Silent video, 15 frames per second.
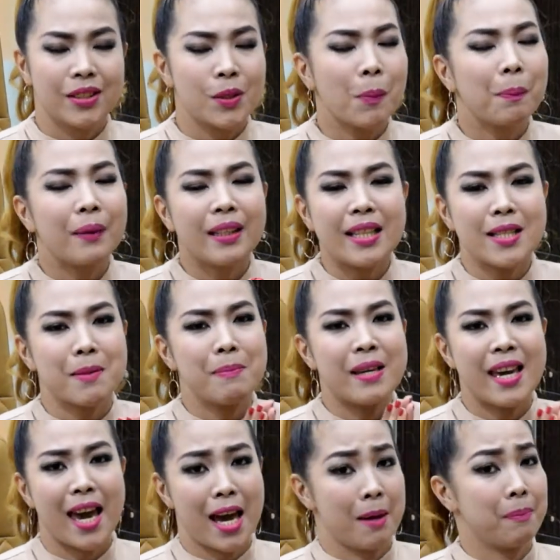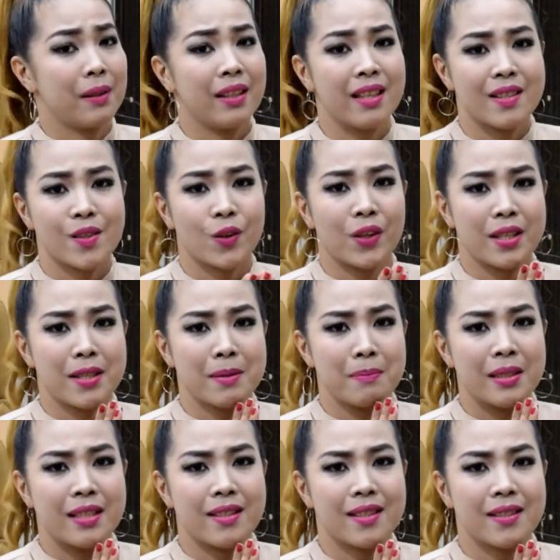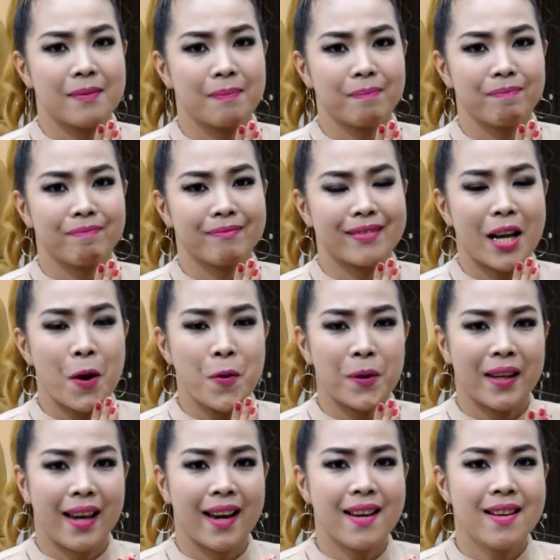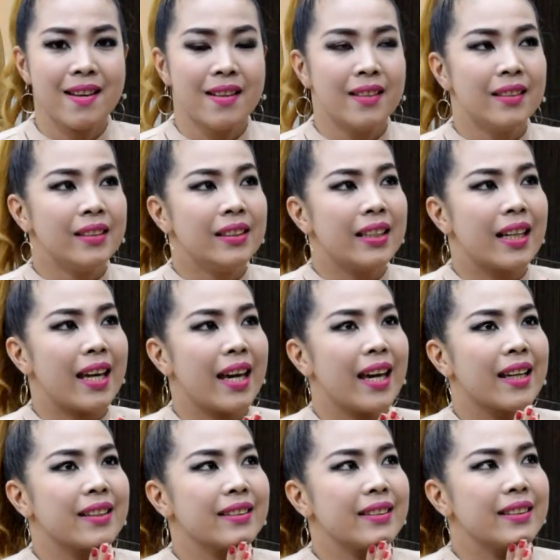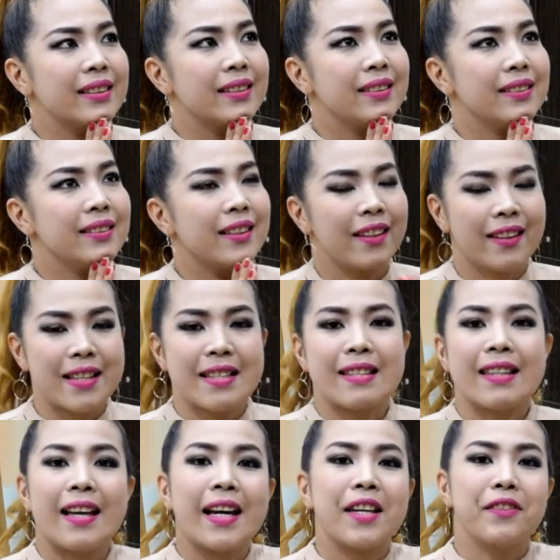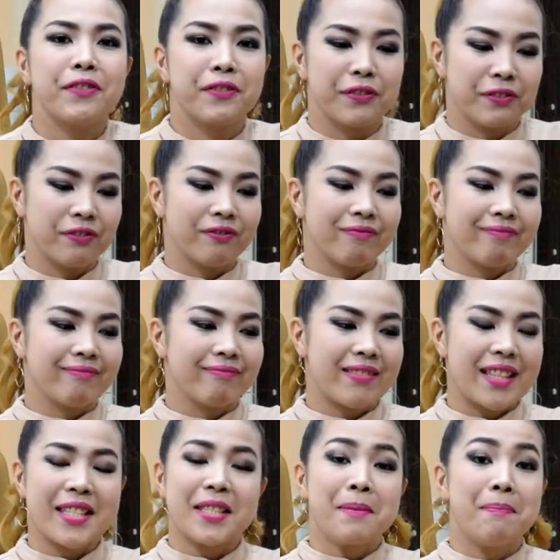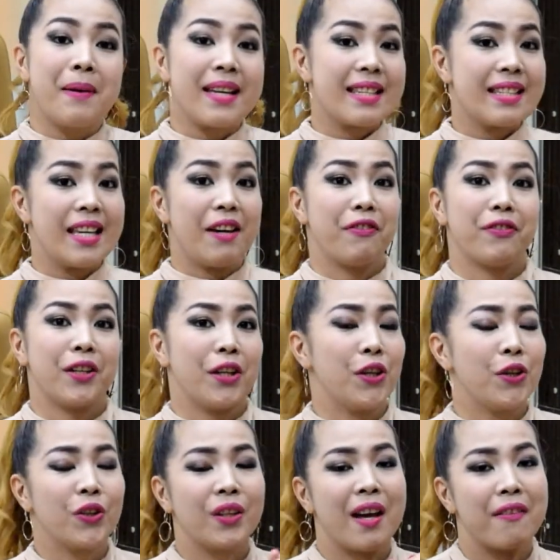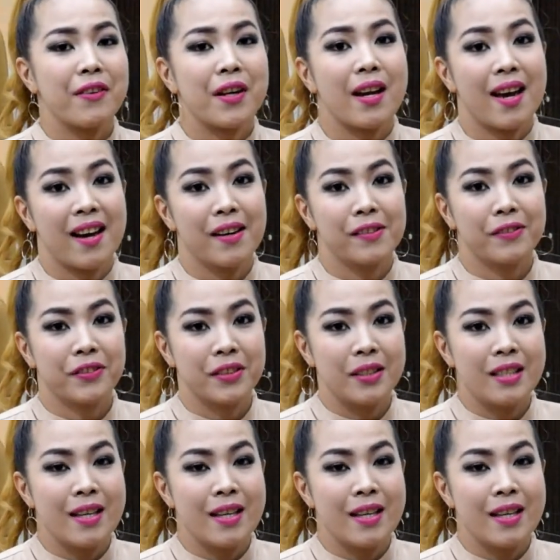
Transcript: So please be happy this Christmas, okay? And this life, it's the best gift that you could ever have.